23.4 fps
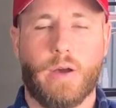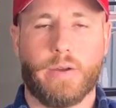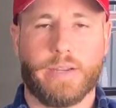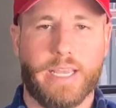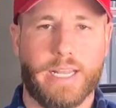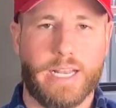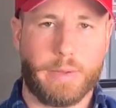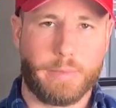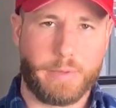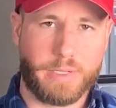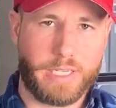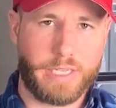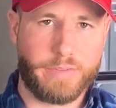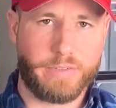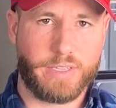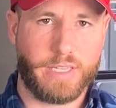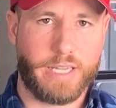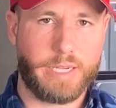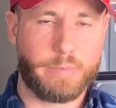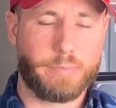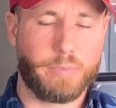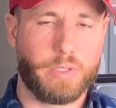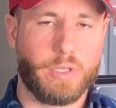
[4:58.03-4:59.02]
again, I'm going to leave a
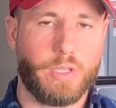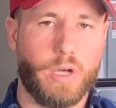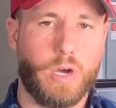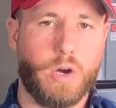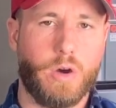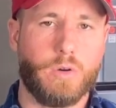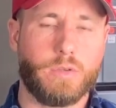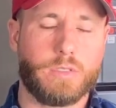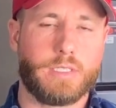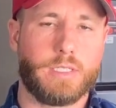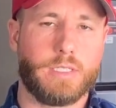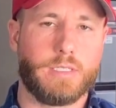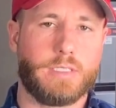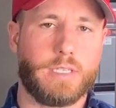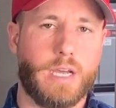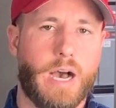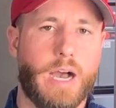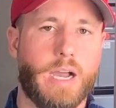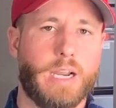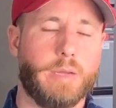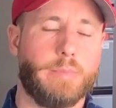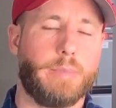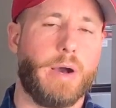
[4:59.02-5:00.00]
link below to
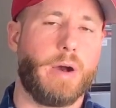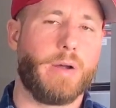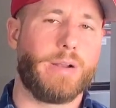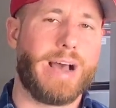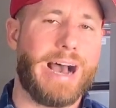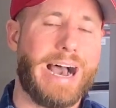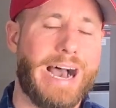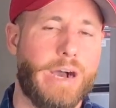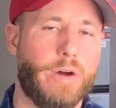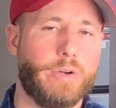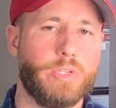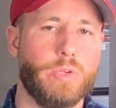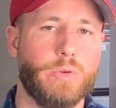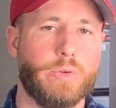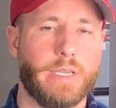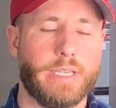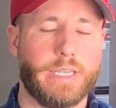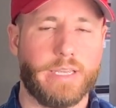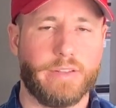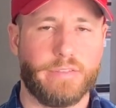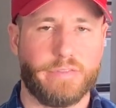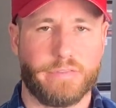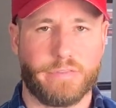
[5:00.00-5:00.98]
talk about how you
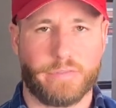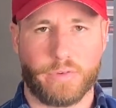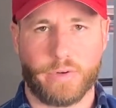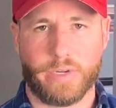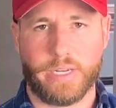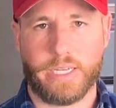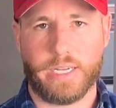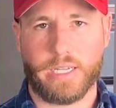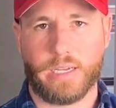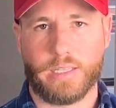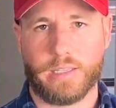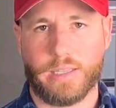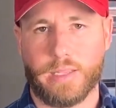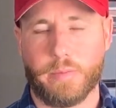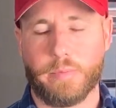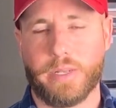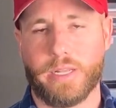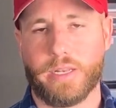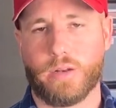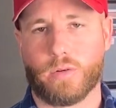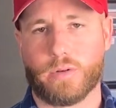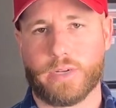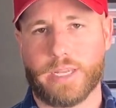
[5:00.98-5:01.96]
can get free
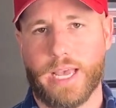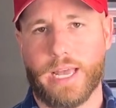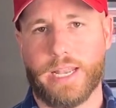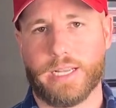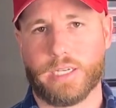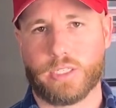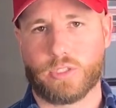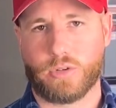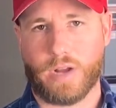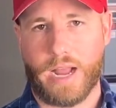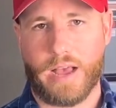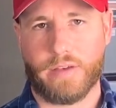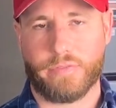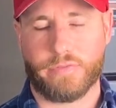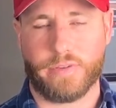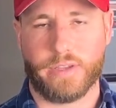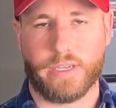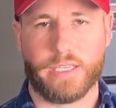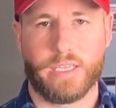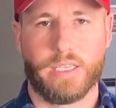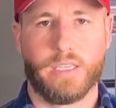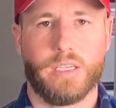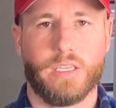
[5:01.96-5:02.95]
unlimited organic
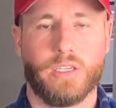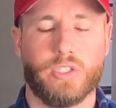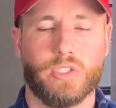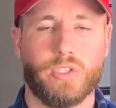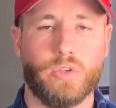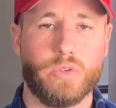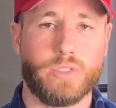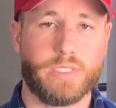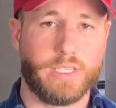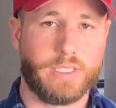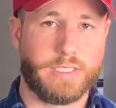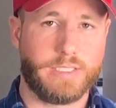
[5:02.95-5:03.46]
traffic using